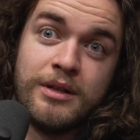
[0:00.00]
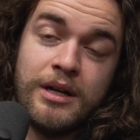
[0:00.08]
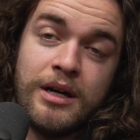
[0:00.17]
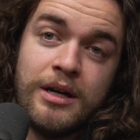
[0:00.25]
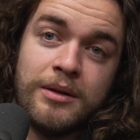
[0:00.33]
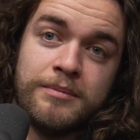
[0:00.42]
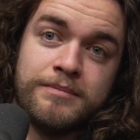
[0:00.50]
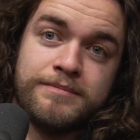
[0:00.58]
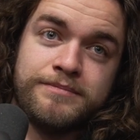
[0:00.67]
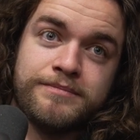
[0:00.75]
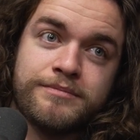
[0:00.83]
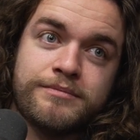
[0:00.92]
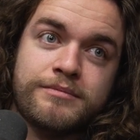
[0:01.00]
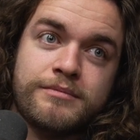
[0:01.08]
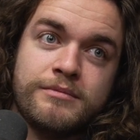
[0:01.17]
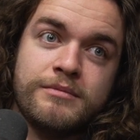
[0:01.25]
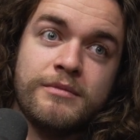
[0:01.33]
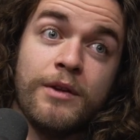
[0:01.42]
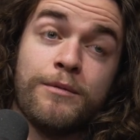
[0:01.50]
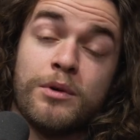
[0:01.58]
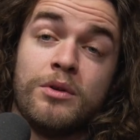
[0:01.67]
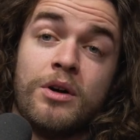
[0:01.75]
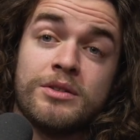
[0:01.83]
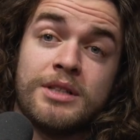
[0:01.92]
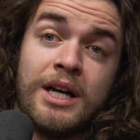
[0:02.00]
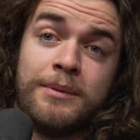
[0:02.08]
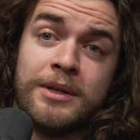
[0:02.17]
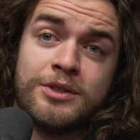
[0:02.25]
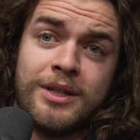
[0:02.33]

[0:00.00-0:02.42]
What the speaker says: For a long time,